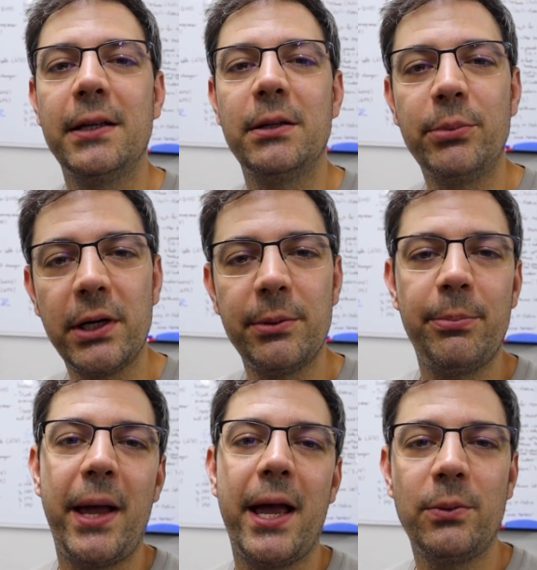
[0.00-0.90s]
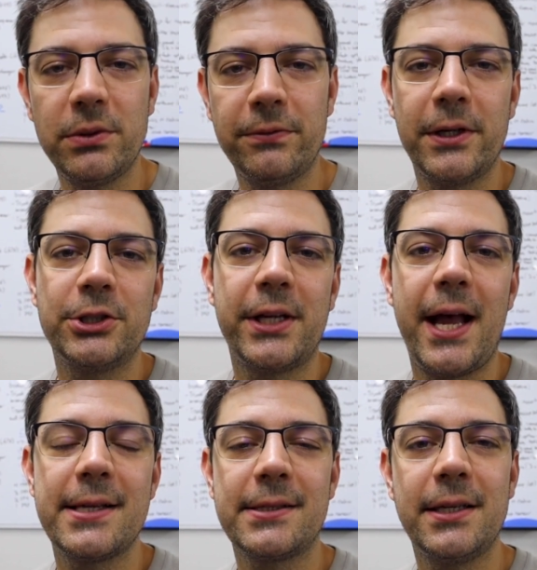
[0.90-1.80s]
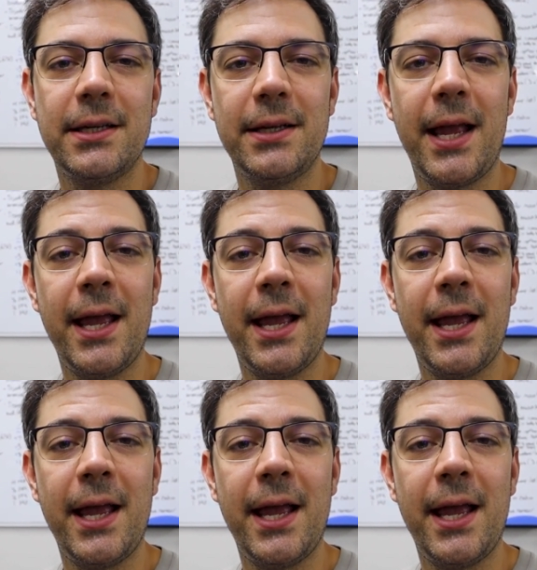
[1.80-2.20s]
then bring up the pan with the fresh gasket.